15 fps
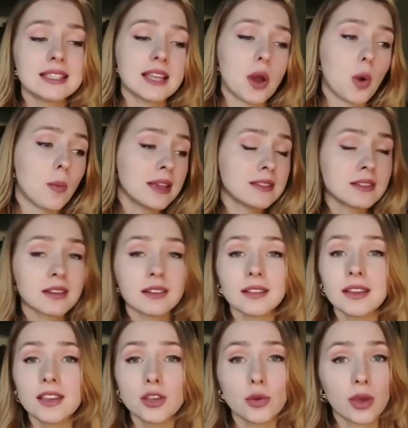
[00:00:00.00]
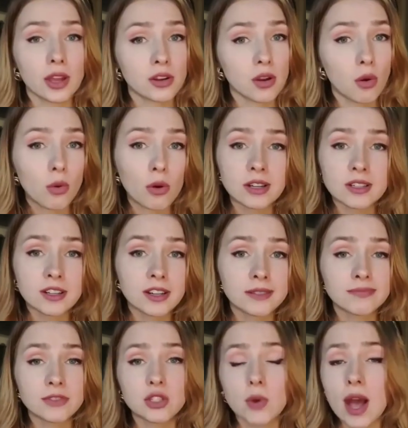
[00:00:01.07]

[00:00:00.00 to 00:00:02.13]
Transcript: So basically you can order,